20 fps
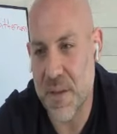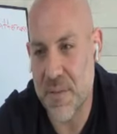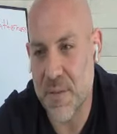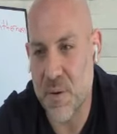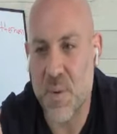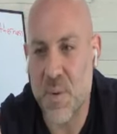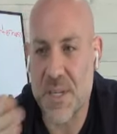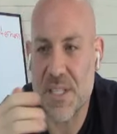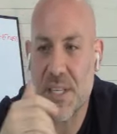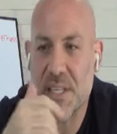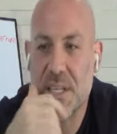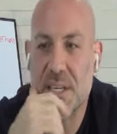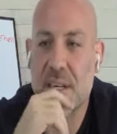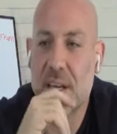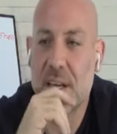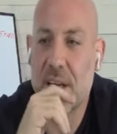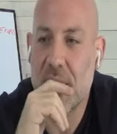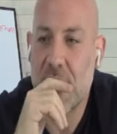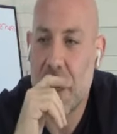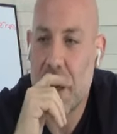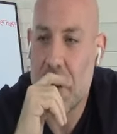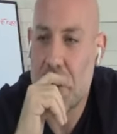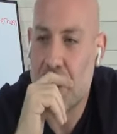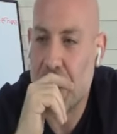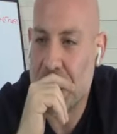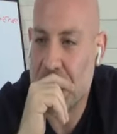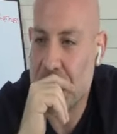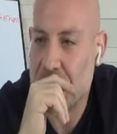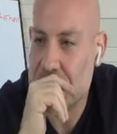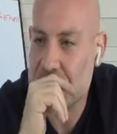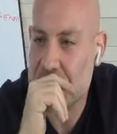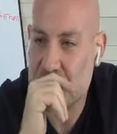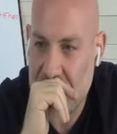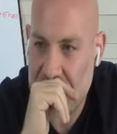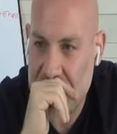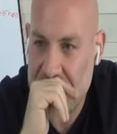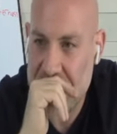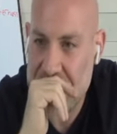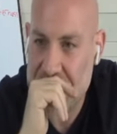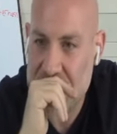the whiskey. But you could
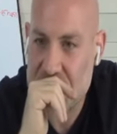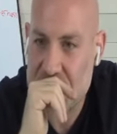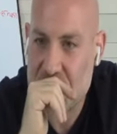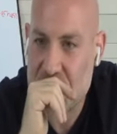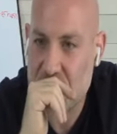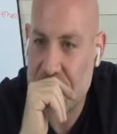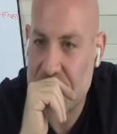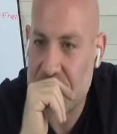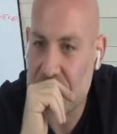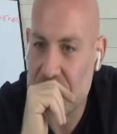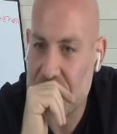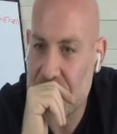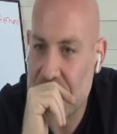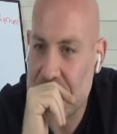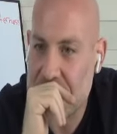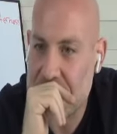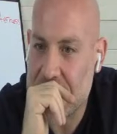try sweeter,